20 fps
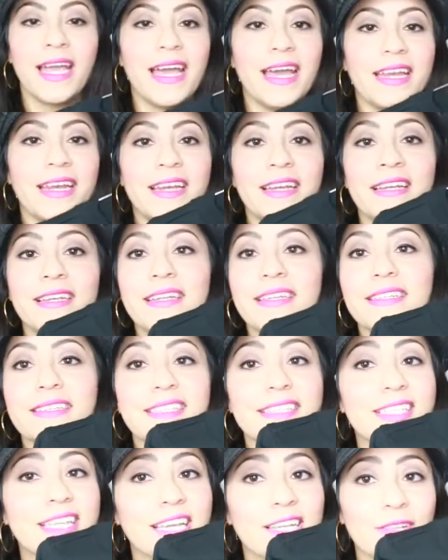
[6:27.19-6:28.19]
And
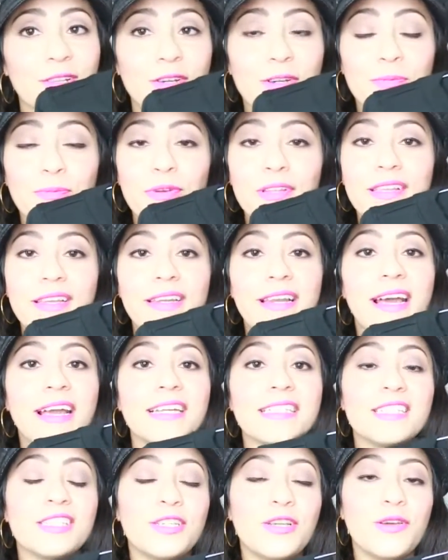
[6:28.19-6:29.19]
this can look really
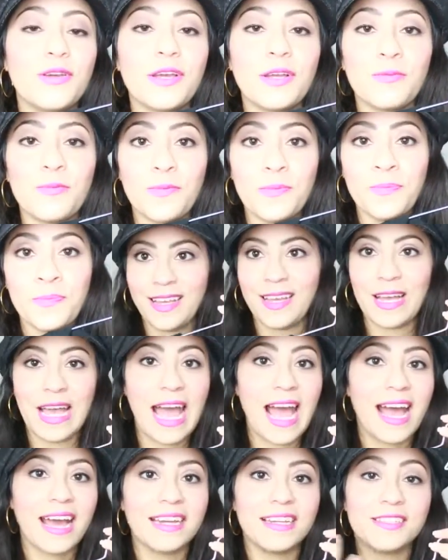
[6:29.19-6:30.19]
nice. You can
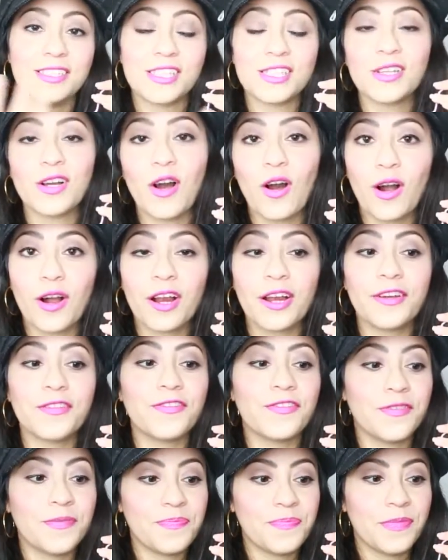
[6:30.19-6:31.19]
add a
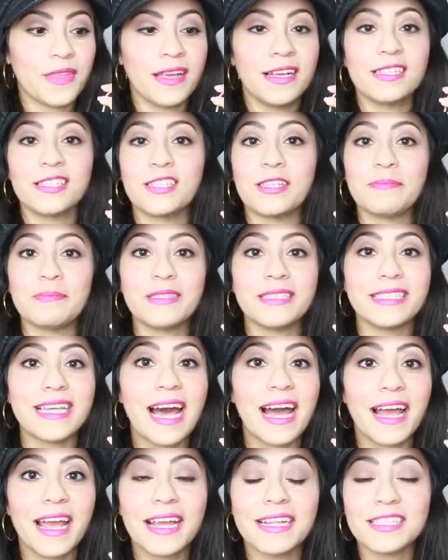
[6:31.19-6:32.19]
scarf, some
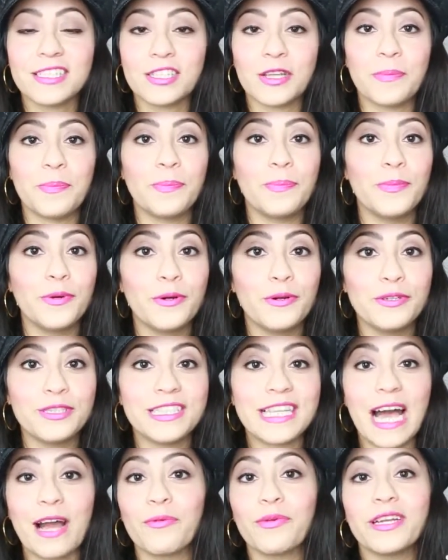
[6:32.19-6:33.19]
tights, some
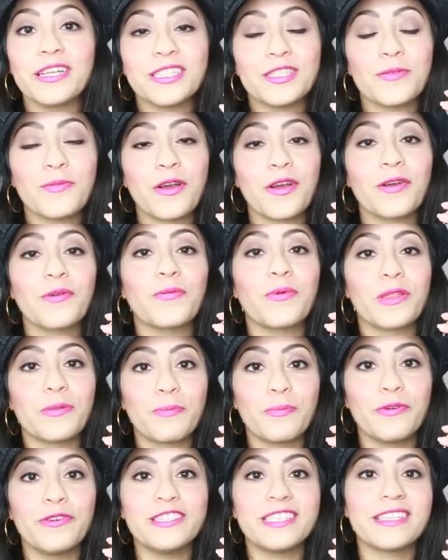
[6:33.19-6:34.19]
boots. I wanted to wear it
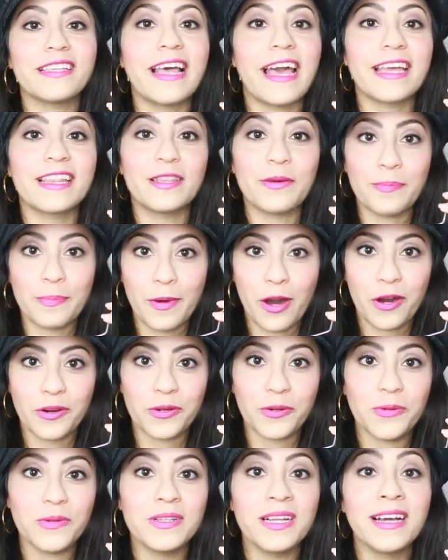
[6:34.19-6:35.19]
with boots like the
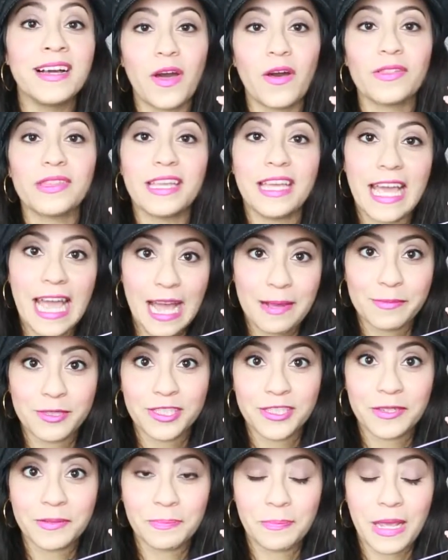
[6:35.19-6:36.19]
model on the
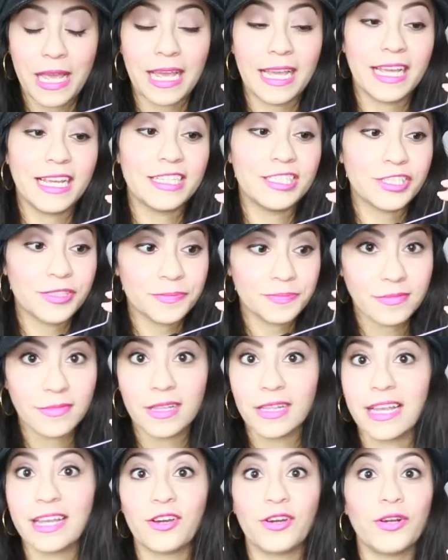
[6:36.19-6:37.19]
Amazon page.
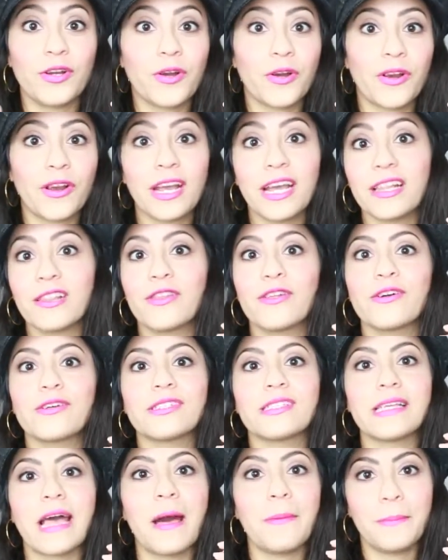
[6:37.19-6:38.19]
Like on her, it
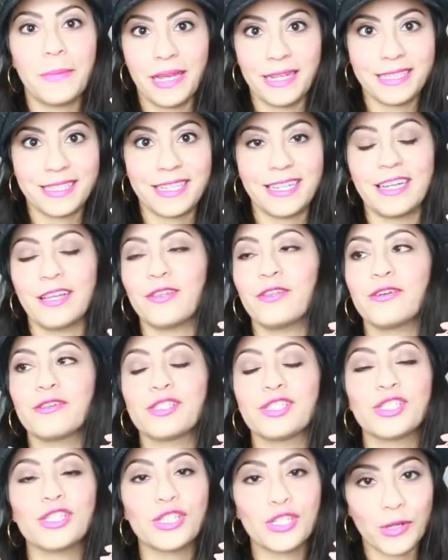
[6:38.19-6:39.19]
looks amazing. It
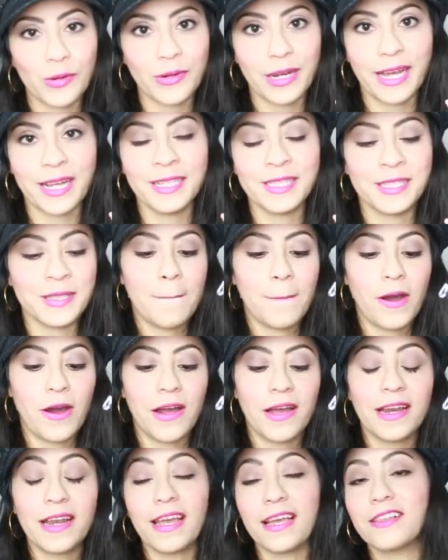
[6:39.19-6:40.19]
looks so nice.
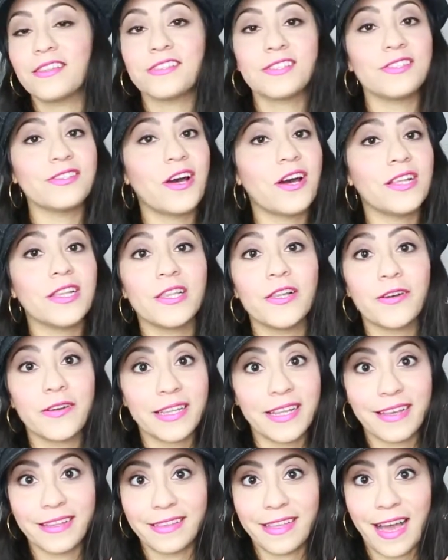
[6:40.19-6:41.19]
But it does not look
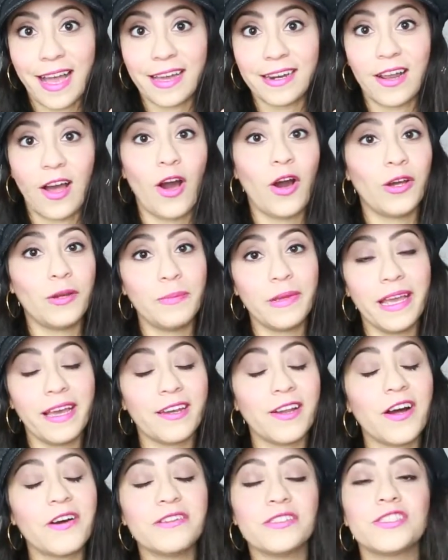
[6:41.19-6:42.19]
like that on me
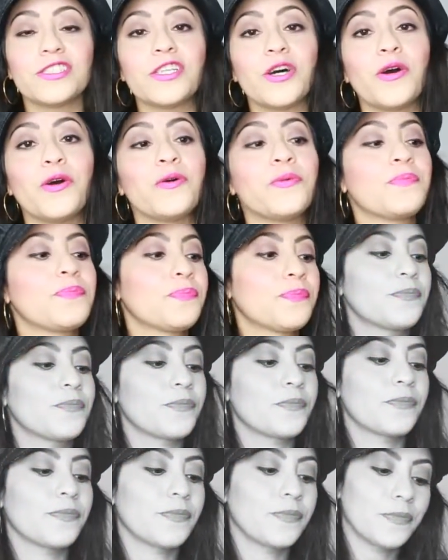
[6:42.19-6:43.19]
at all, so...
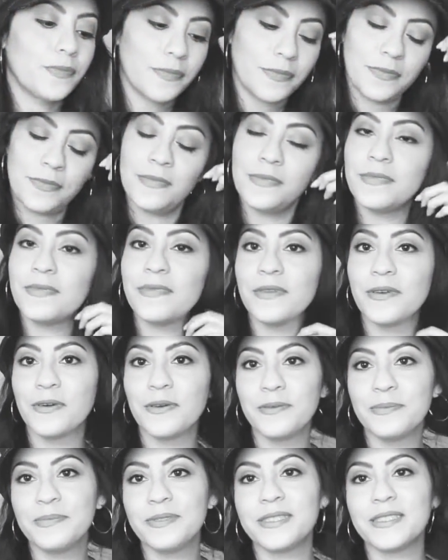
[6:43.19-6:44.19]

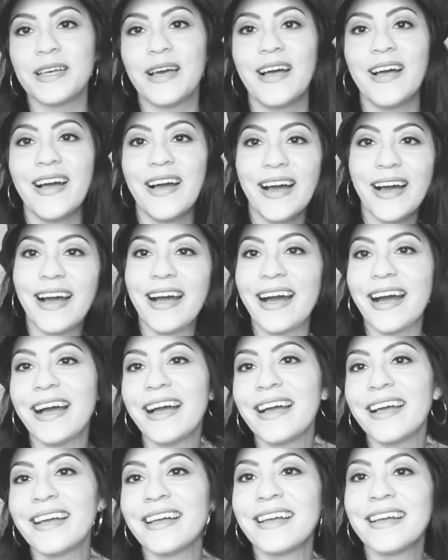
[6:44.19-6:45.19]
Oops.
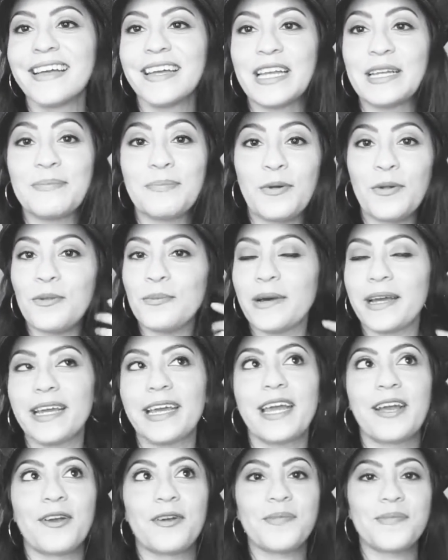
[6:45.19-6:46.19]
It pulled my
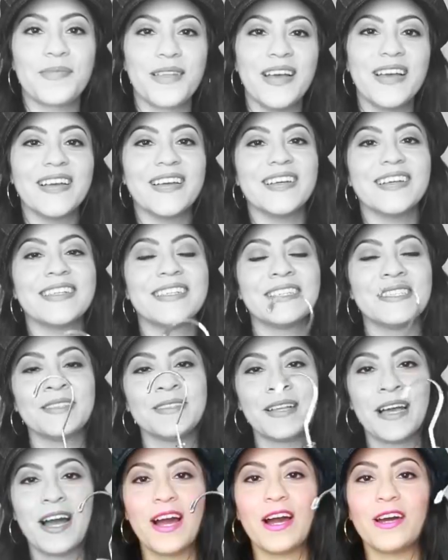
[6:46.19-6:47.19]
hair.
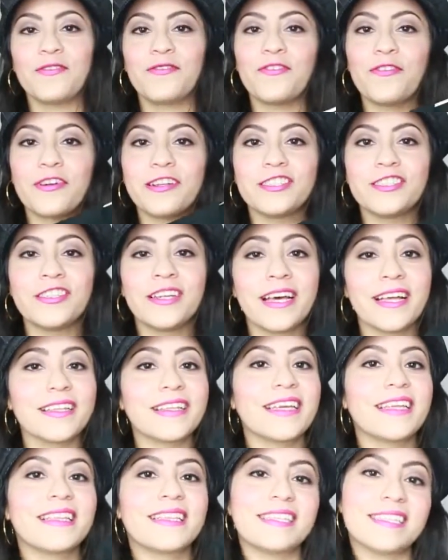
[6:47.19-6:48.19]

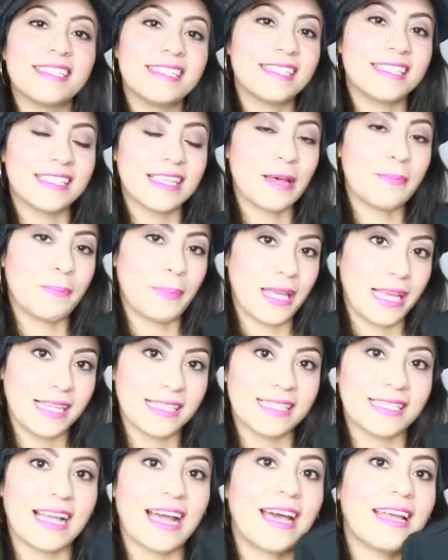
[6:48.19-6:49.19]
Unfortunately, this is a
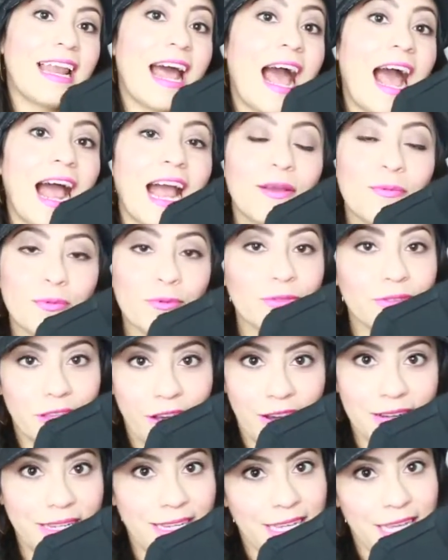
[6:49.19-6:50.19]
piece that I will
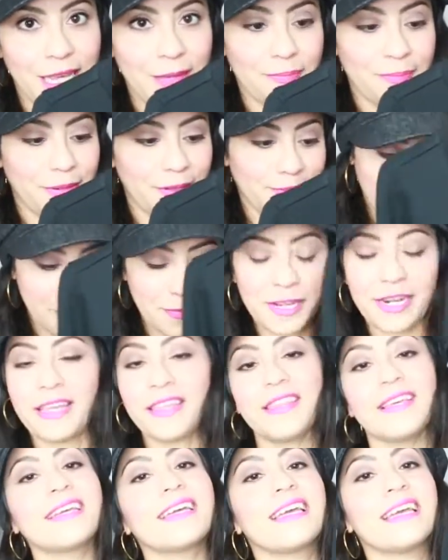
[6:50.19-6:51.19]
not keep, but I
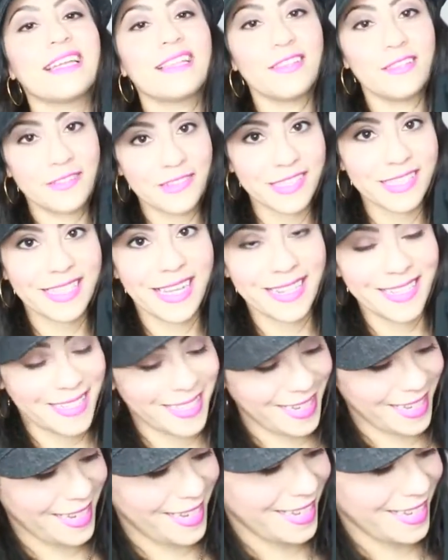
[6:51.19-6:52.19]
think it looks nice.